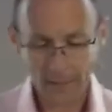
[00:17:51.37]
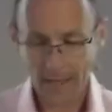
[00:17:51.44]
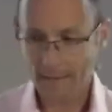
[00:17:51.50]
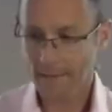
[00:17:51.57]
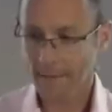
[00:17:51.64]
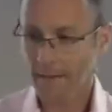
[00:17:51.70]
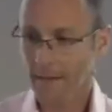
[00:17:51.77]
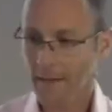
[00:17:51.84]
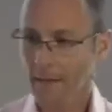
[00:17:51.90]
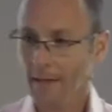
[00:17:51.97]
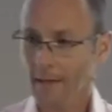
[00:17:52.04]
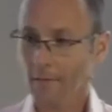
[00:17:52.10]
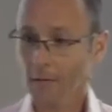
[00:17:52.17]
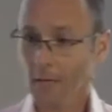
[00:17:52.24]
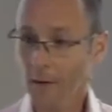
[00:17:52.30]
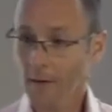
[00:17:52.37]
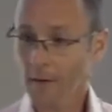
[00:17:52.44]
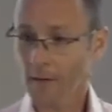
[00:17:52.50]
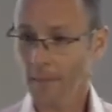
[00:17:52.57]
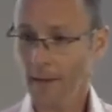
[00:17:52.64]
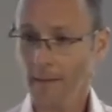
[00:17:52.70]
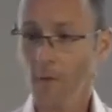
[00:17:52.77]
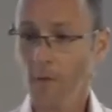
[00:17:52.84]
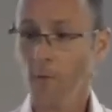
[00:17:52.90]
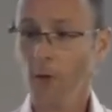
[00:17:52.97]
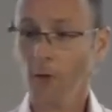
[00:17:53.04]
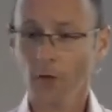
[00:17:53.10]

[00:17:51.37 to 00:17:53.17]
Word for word: And if you know anything about that world,